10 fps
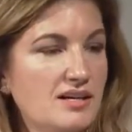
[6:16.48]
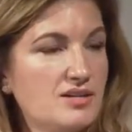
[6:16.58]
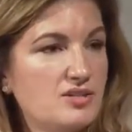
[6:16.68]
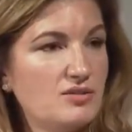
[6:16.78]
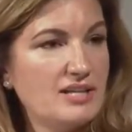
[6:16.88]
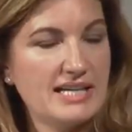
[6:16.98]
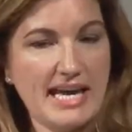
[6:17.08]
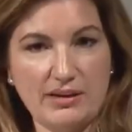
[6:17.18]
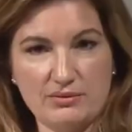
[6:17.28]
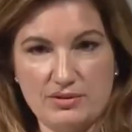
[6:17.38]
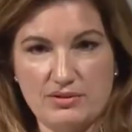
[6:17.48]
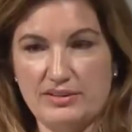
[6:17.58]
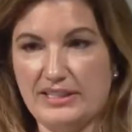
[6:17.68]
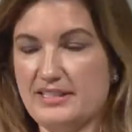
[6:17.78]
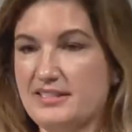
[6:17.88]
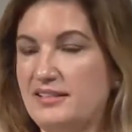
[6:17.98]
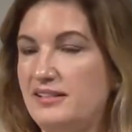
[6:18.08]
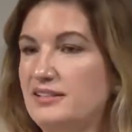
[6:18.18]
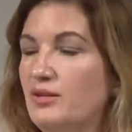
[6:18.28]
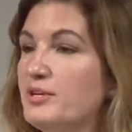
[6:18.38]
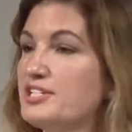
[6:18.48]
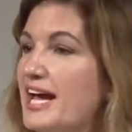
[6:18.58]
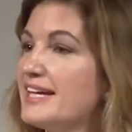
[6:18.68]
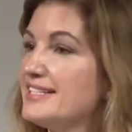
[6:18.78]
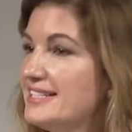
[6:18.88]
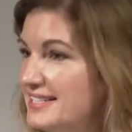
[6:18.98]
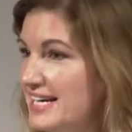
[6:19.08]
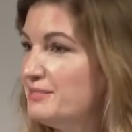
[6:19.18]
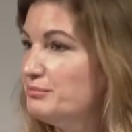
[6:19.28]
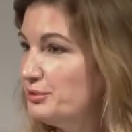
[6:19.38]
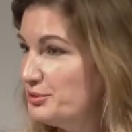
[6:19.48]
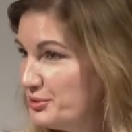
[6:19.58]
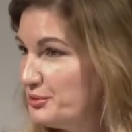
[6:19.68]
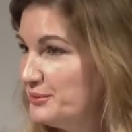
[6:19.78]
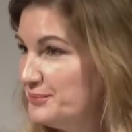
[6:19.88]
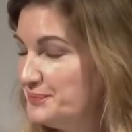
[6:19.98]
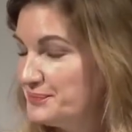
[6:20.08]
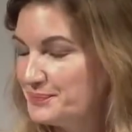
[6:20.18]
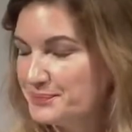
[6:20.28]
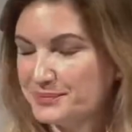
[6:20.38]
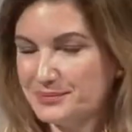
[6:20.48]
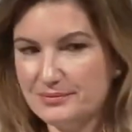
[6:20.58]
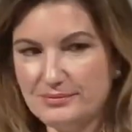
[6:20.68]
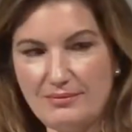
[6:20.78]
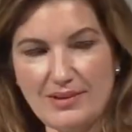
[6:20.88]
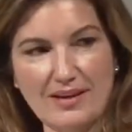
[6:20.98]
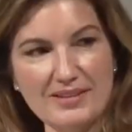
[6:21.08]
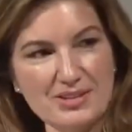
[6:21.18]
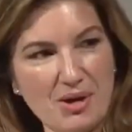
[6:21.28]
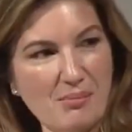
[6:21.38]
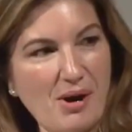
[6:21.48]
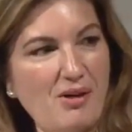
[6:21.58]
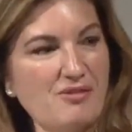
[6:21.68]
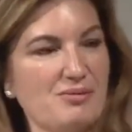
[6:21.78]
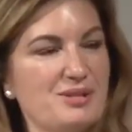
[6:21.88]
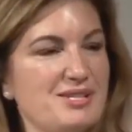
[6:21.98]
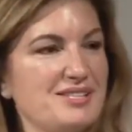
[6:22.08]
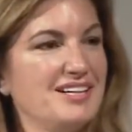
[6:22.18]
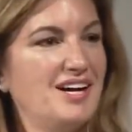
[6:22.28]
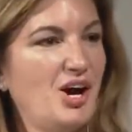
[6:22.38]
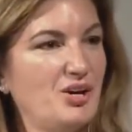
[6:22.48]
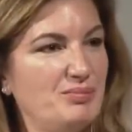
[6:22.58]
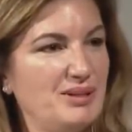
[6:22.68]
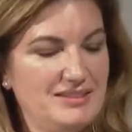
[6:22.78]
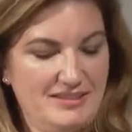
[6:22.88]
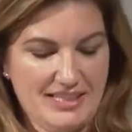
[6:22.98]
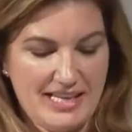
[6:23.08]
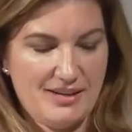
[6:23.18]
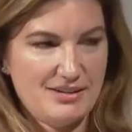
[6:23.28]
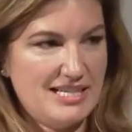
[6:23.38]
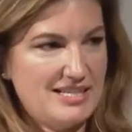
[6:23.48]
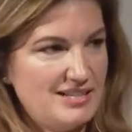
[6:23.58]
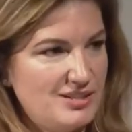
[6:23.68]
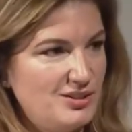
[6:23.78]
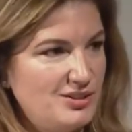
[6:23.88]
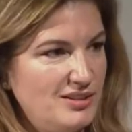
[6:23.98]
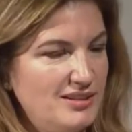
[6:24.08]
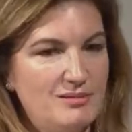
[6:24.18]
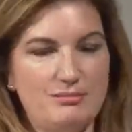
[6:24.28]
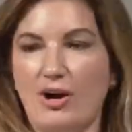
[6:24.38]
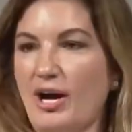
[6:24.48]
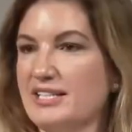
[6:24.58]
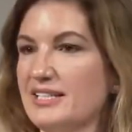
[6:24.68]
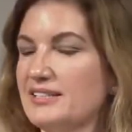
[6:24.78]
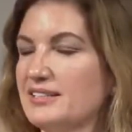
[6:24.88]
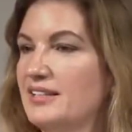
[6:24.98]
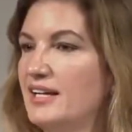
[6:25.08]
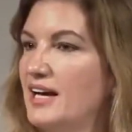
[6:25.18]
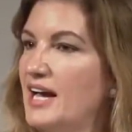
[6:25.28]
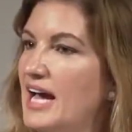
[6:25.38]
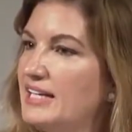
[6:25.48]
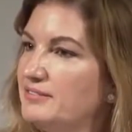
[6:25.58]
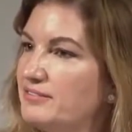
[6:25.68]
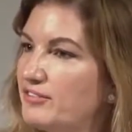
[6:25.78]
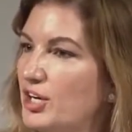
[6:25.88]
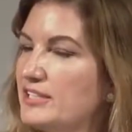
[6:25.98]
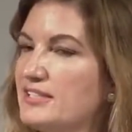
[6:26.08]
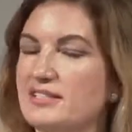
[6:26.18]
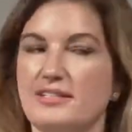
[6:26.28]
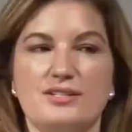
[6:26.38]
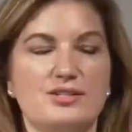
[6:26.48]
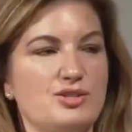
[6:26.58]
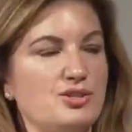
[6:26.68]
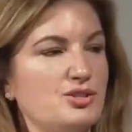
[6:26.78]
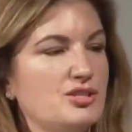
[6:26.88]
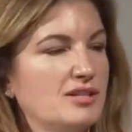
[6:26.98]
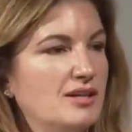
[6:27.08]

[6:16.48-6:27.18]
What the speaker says: to the accounts office, which had a stable door. And the top half was open, and the accounts lady stood behind it. And in front stood